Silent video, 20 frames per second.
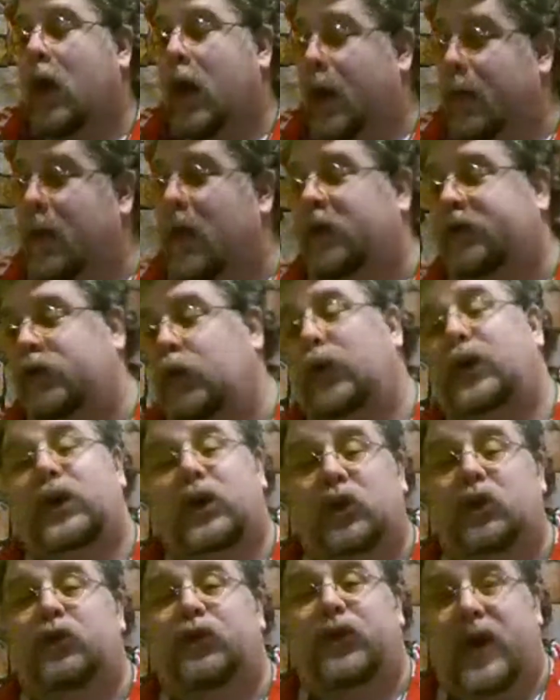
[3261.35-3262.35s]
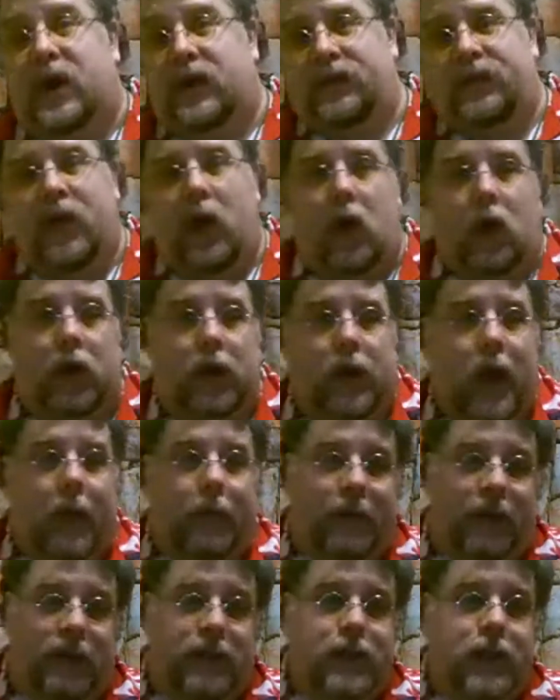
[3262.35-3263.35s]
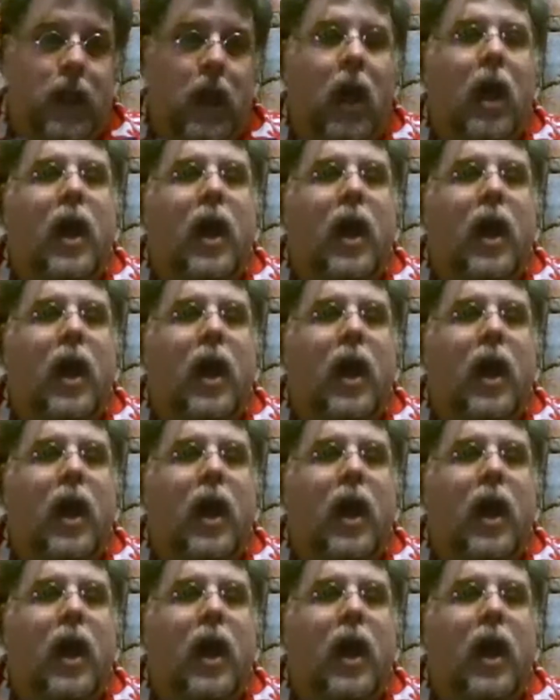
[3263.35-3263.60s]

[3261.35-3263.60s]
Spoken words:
I'm also a huge fan of the hard copies.